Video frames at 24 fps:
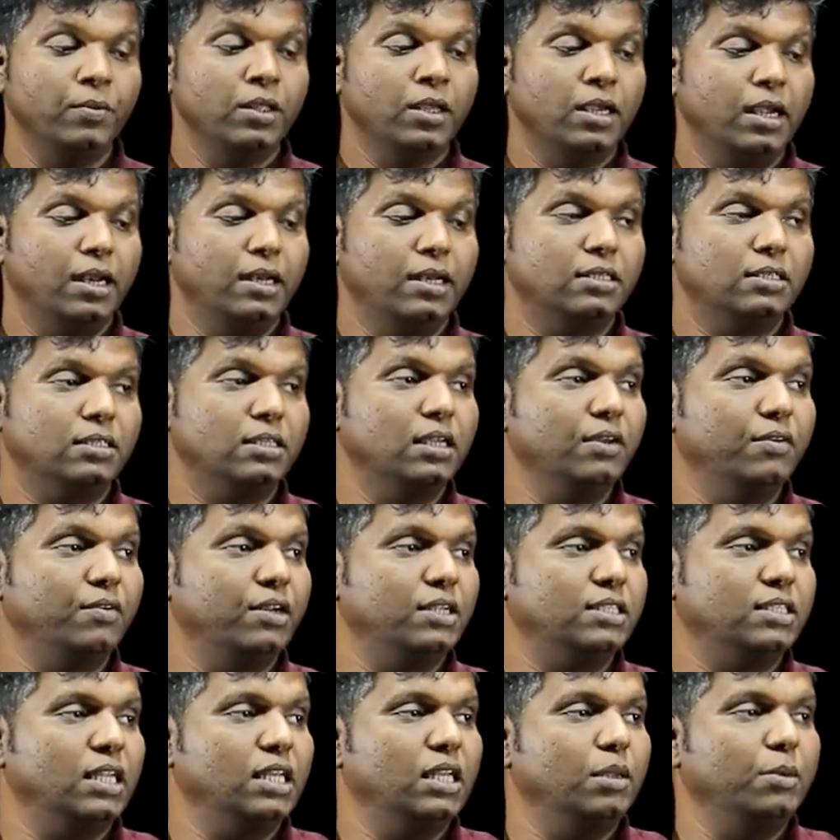It is given in
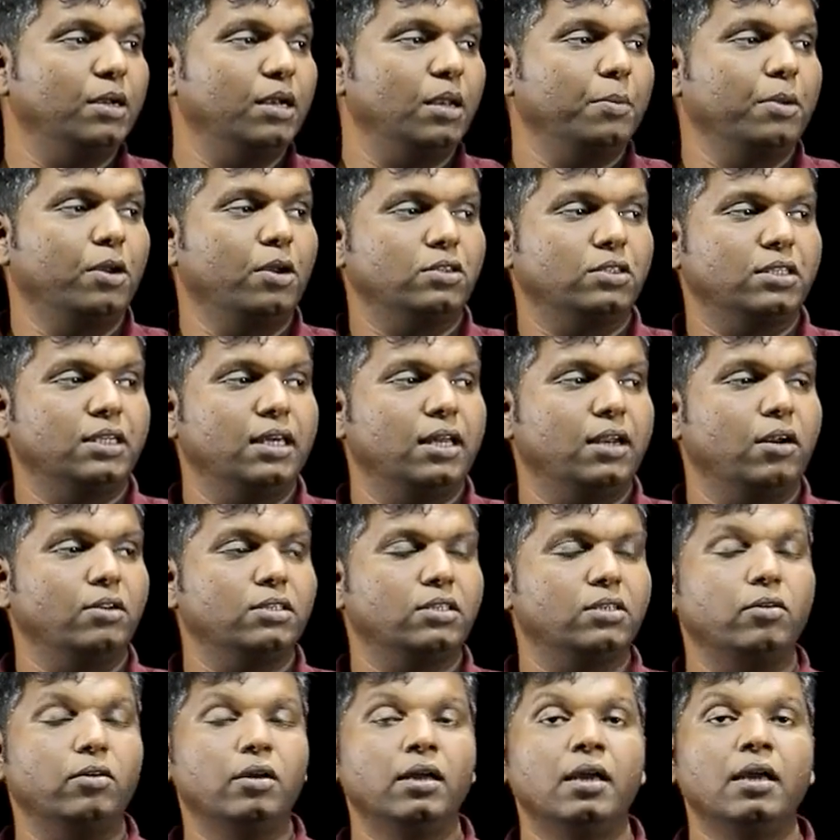centimeter, because here
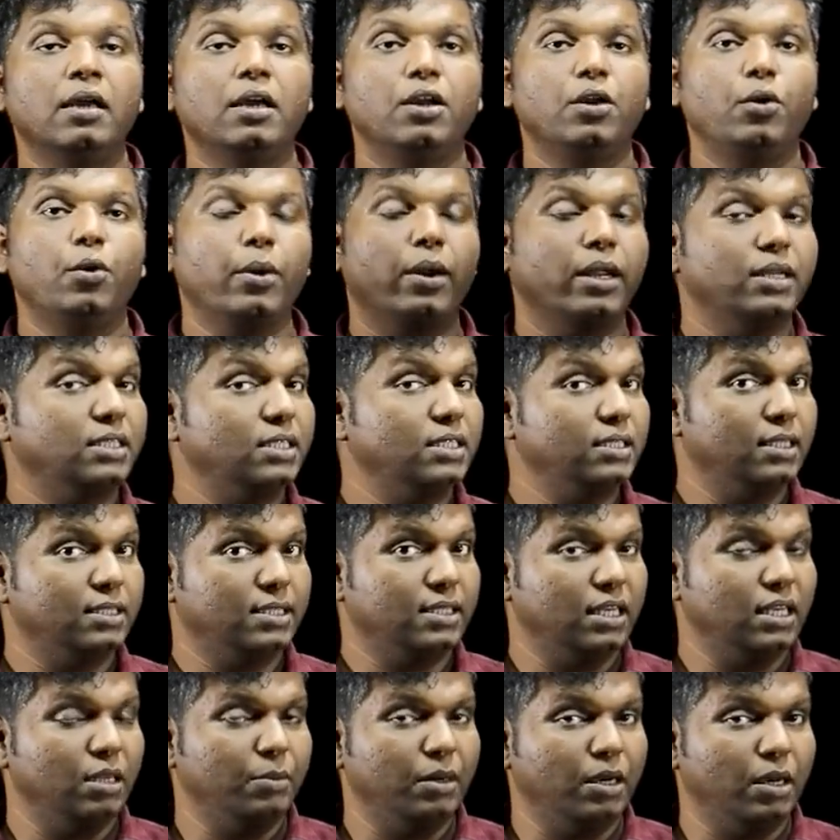also you can see the
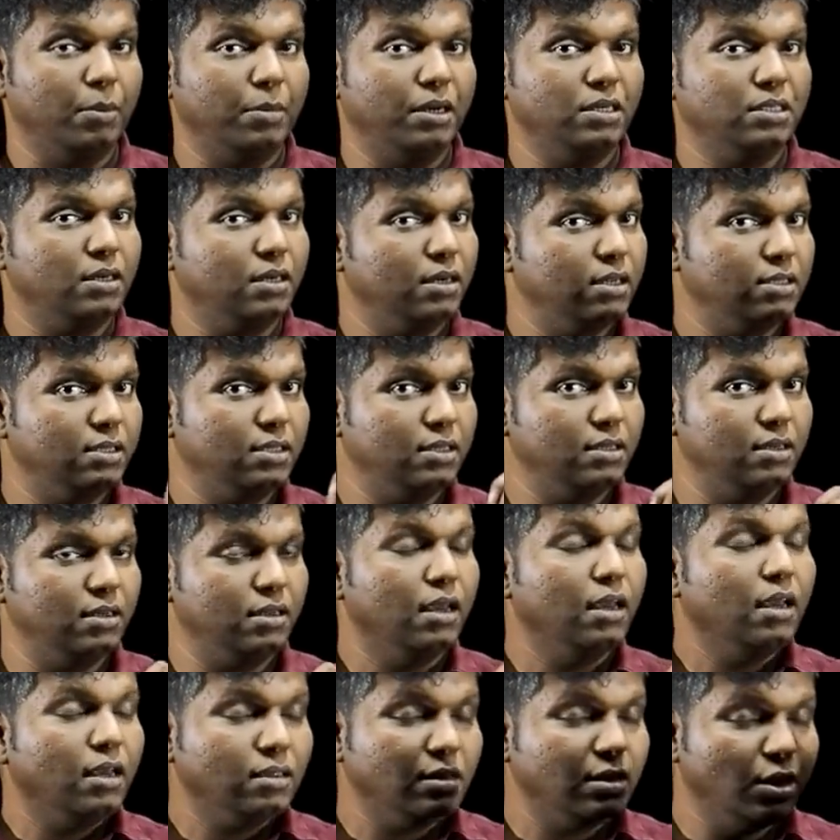centimeter mentioned is in,
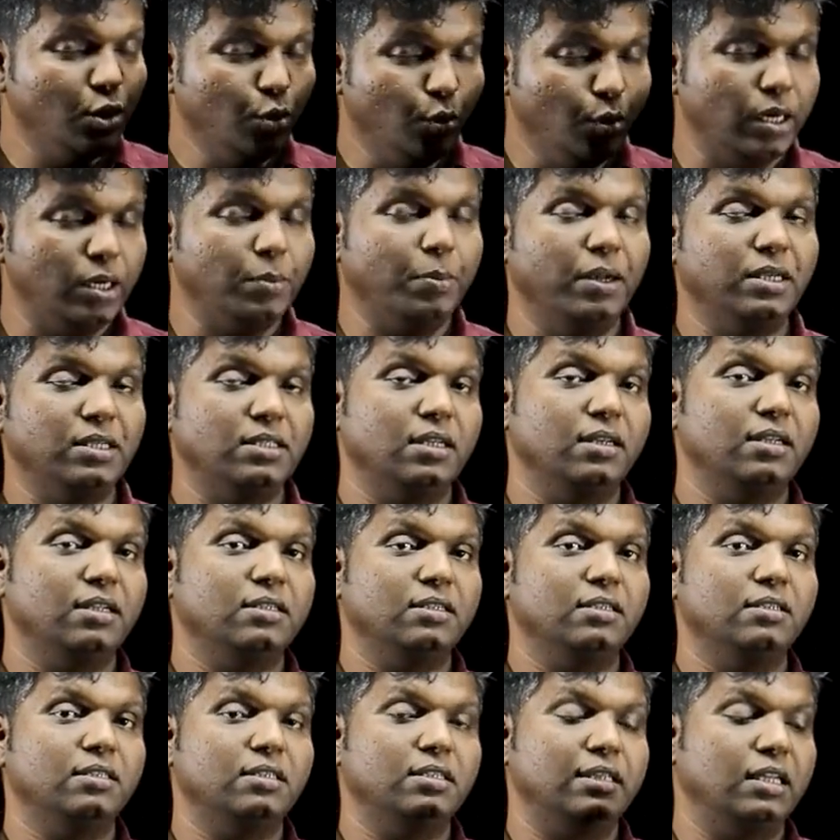the unit mentioned is
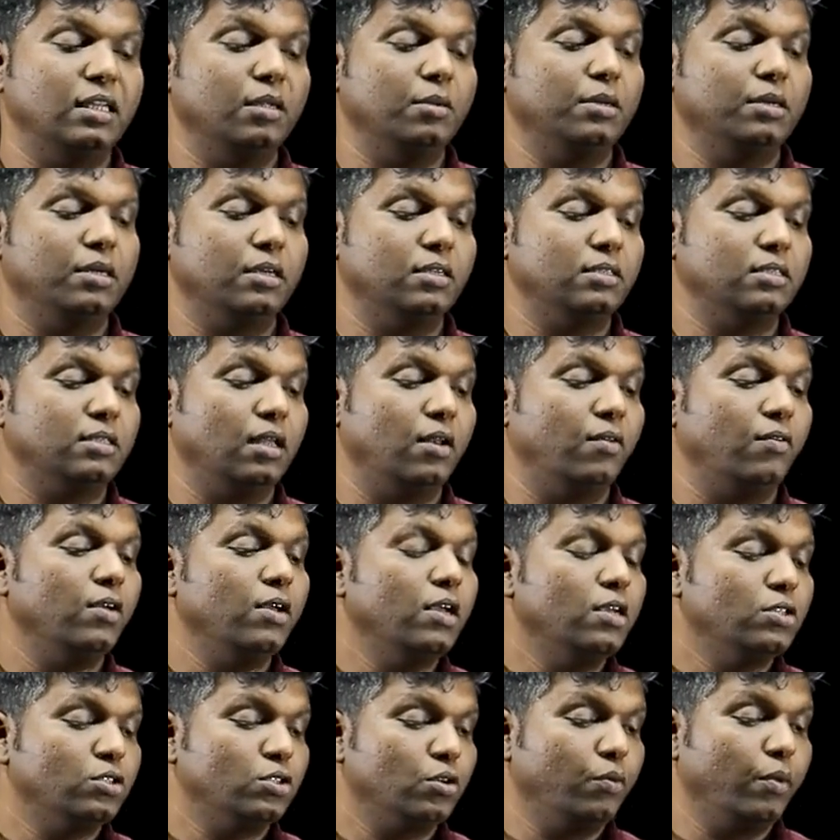in centimeter itself.
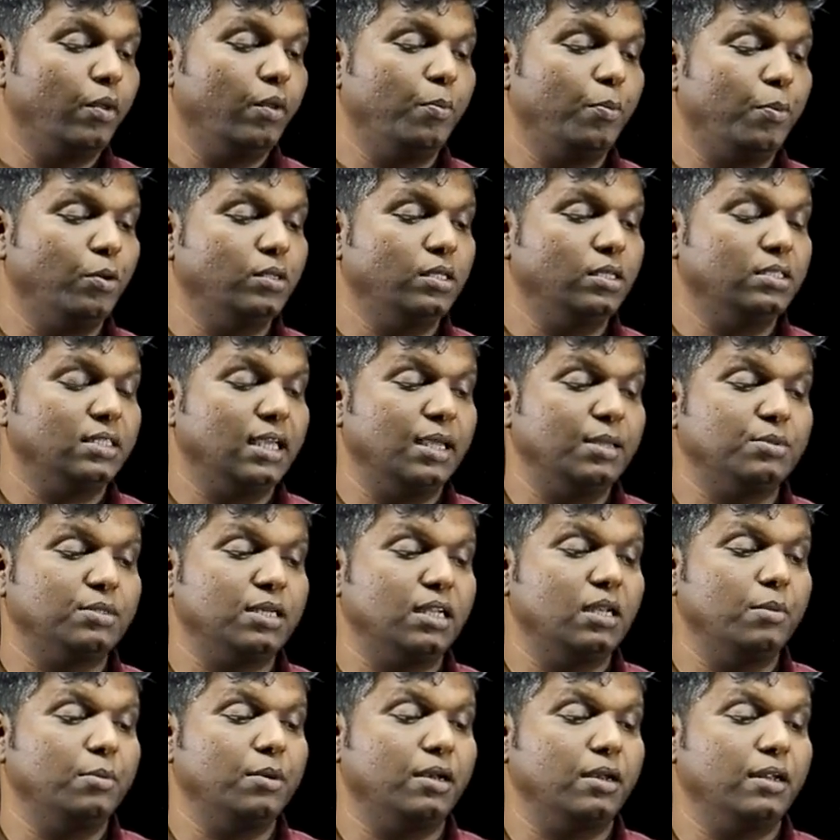So we will put the same
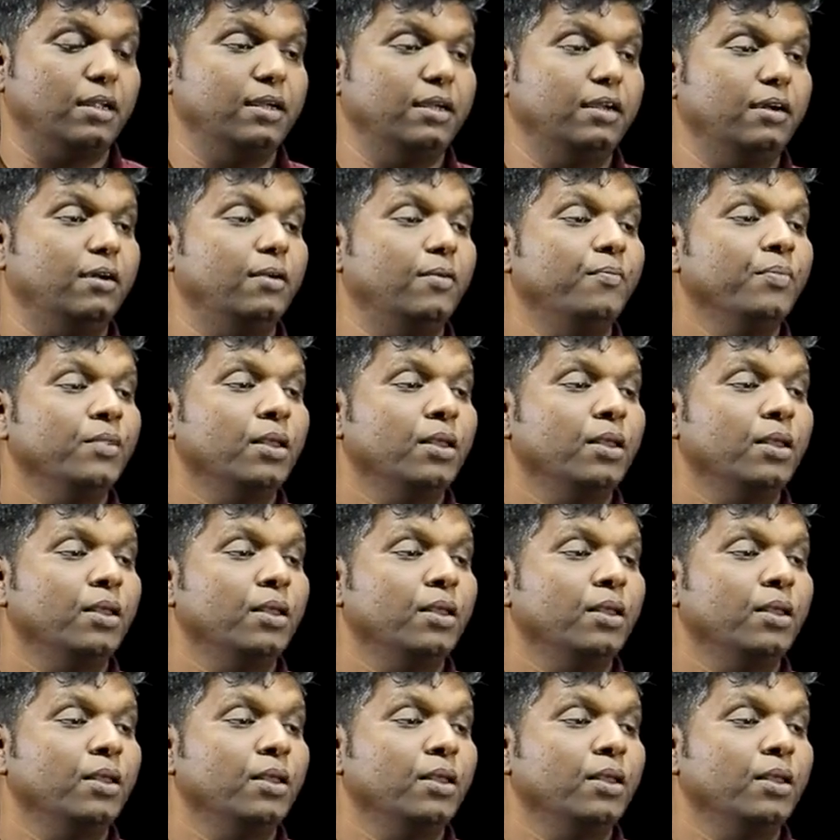centimeter here.